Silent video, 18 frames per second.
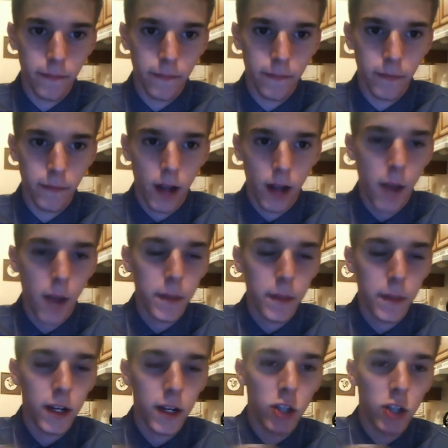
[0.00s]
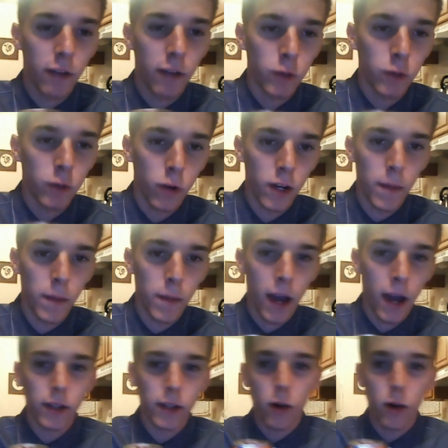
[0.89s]
Not because you have to worry
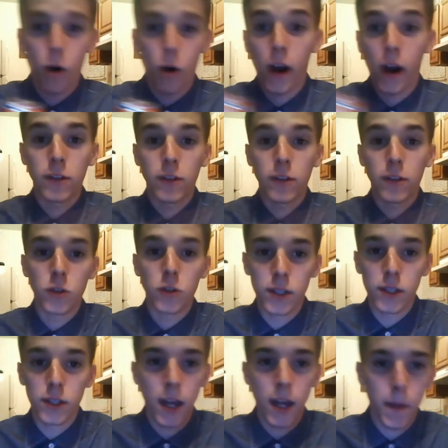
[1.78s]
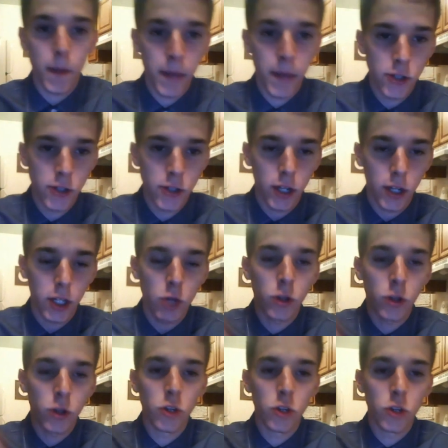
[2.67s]
about, I have to do this to get a paycheck.
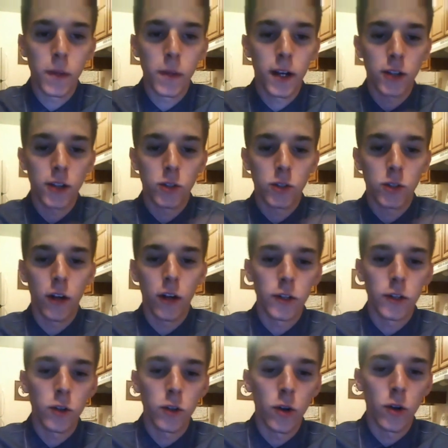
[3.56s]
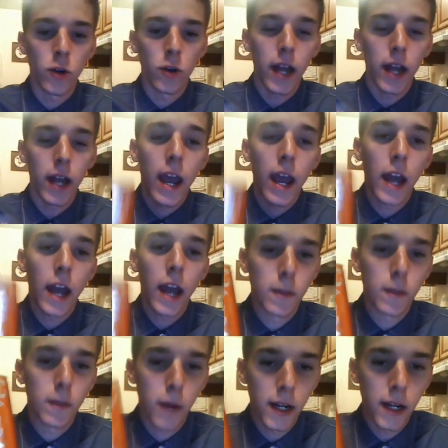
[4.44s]
You can do it because you love to do it and
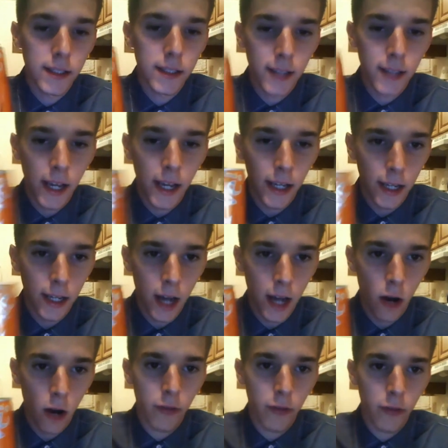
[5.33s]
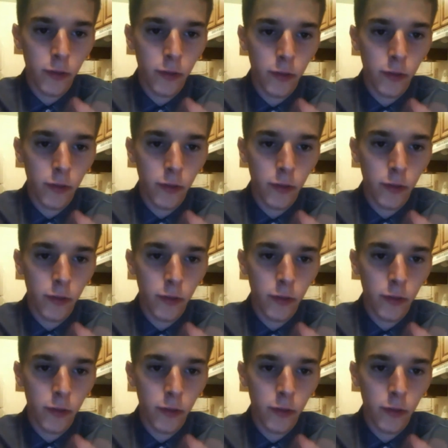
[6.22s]
your money is taken care of.